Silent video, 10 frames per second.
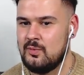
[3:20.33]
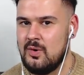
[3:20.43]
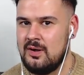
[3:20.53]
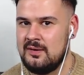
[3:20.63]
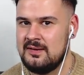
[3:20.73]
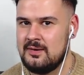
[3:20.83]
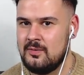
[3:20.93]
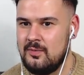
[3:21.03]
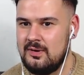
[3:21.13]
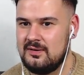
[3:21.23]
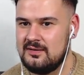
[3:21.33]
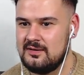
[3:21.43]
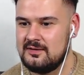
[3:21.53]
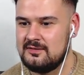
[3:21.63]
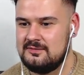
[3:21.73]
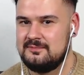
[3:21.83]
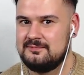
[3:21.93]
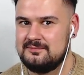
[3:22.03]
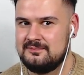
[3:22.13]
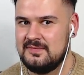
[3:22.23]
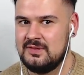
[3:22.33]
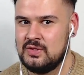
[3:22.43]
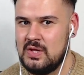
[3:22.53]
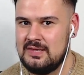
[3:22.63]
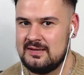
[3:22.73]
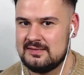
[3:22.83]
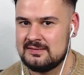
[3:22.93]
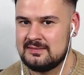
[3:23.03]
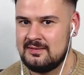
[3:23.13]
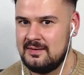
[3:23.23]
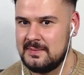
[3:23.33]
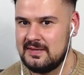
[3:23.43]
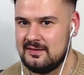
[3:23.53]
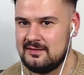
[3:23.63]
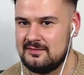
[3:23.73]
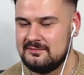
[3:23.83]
Warning, warning. DOLLA is coming.